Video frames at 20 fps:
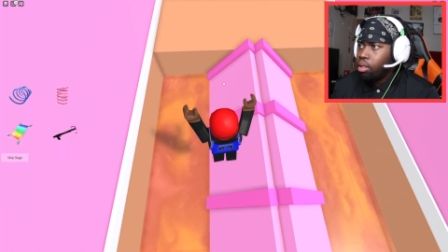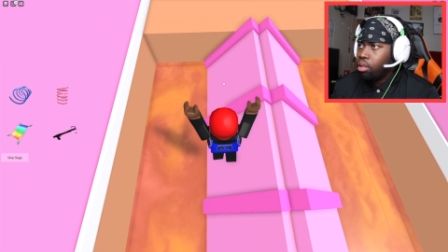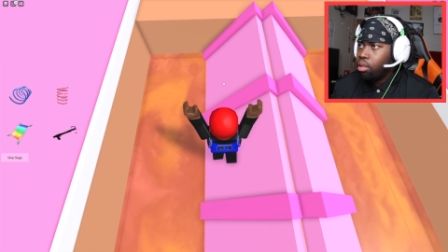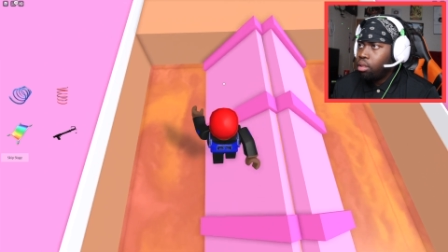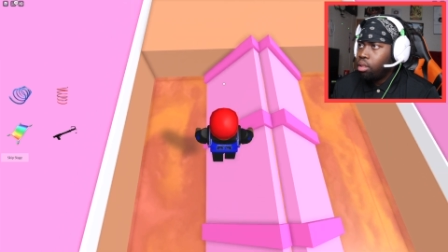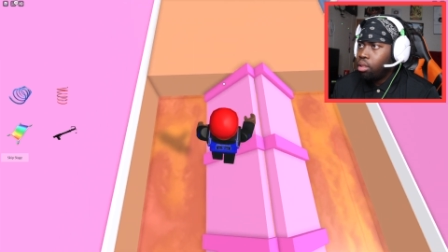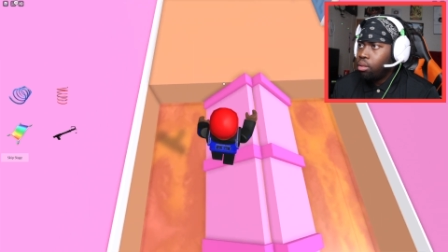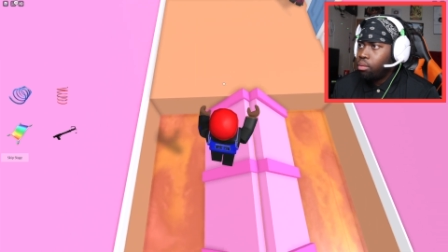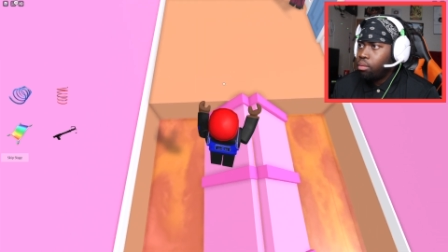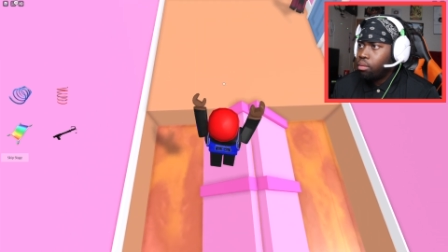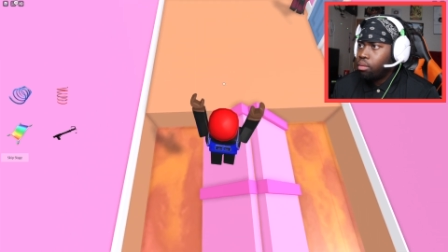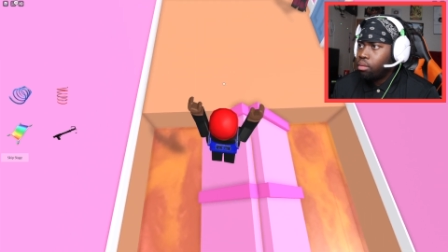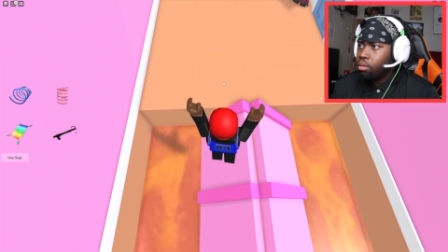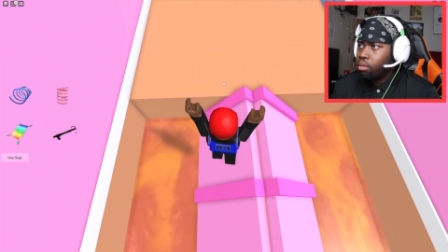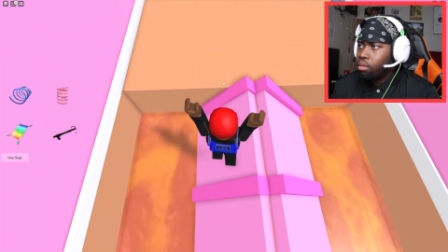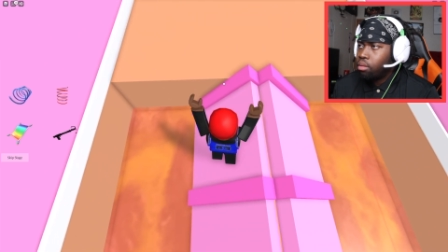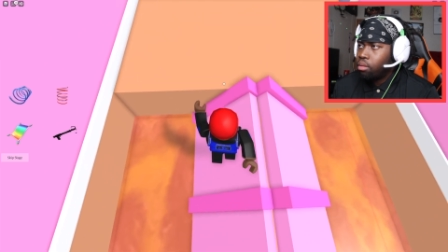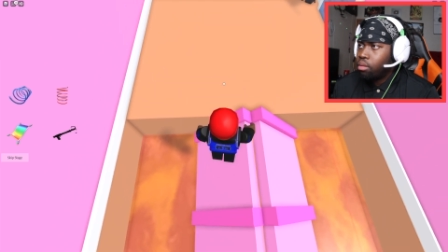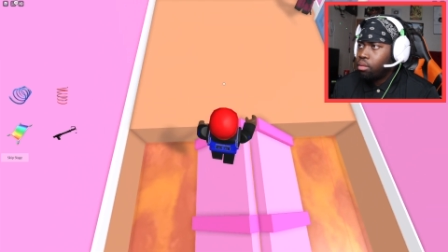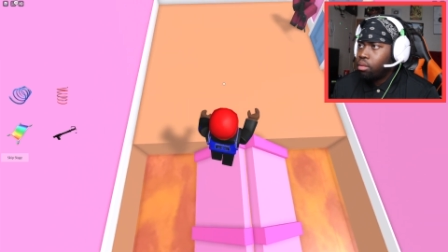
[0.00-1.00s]
literally.
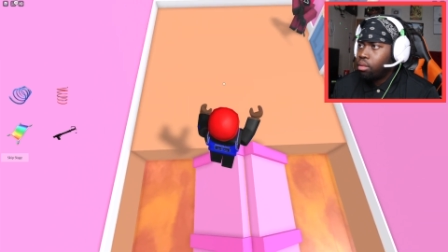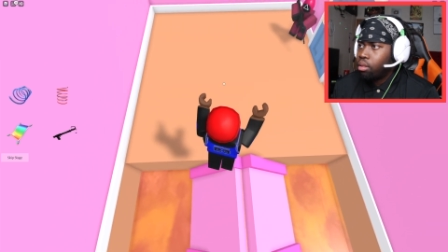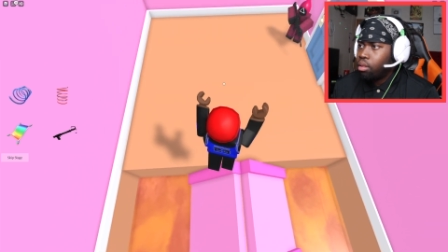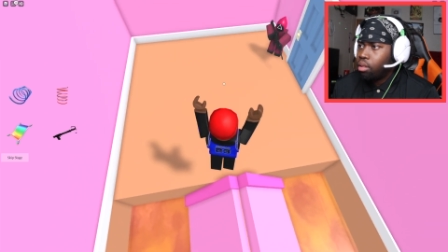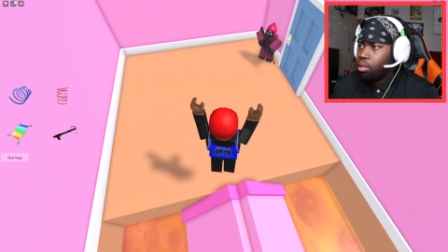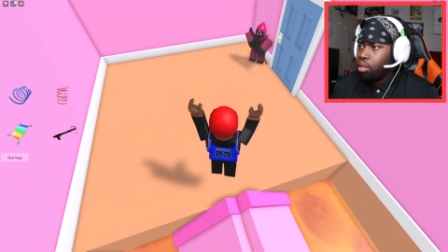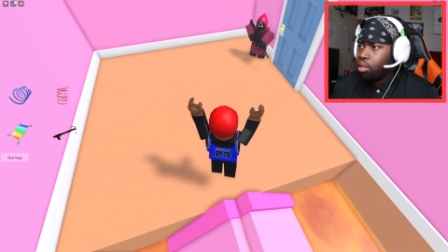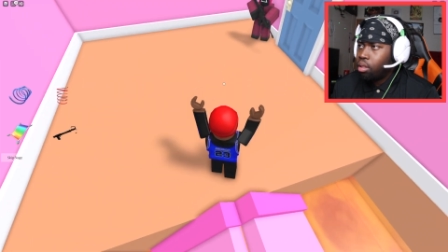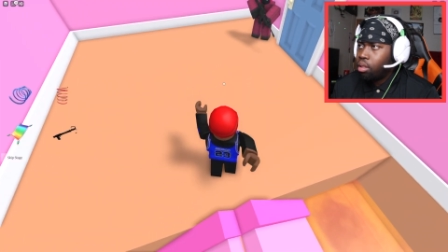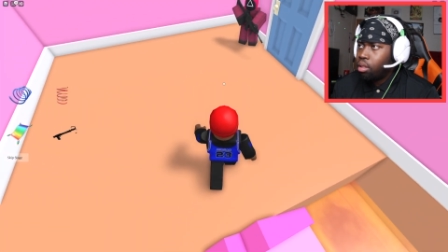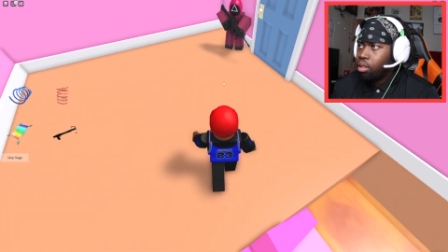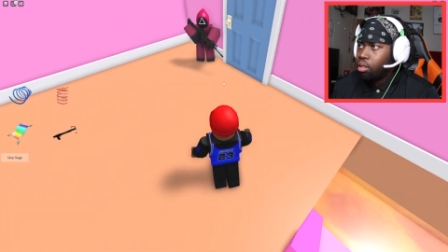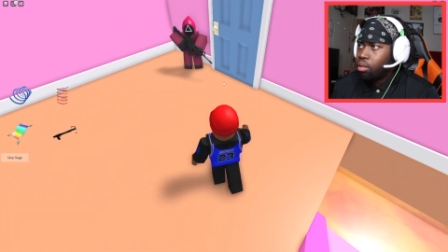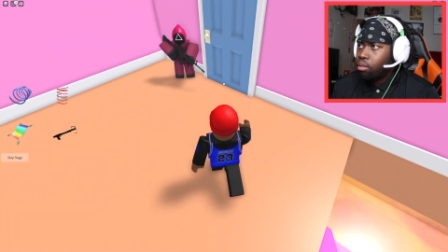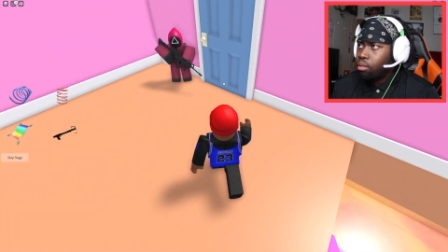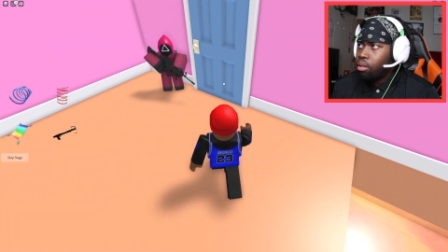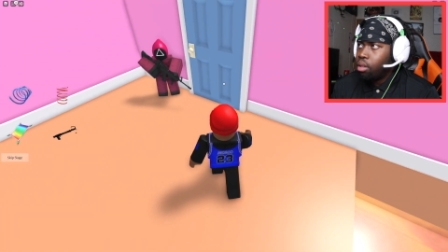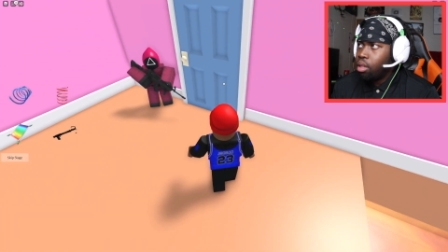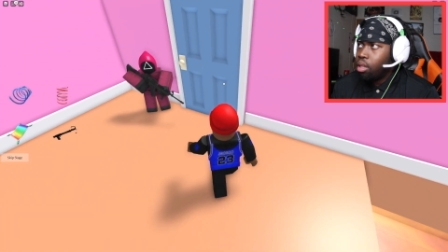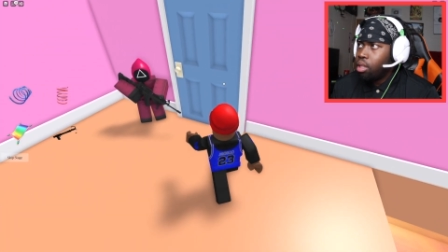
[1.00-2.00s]

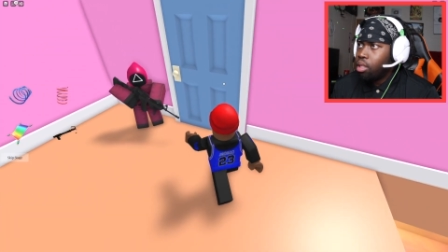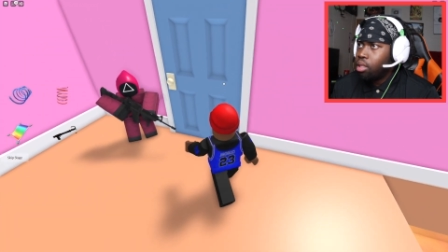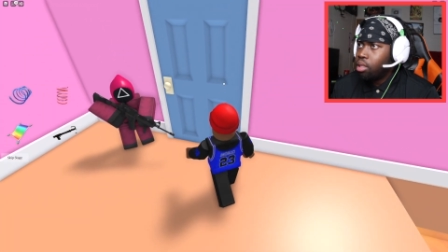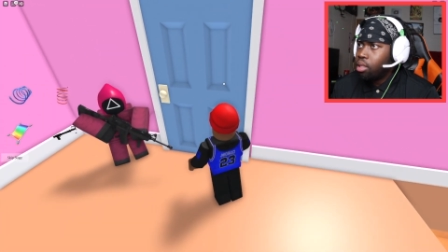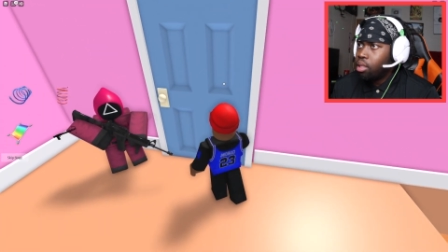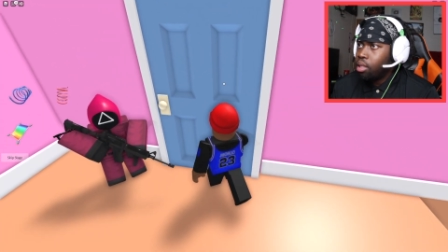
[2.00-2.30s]
What is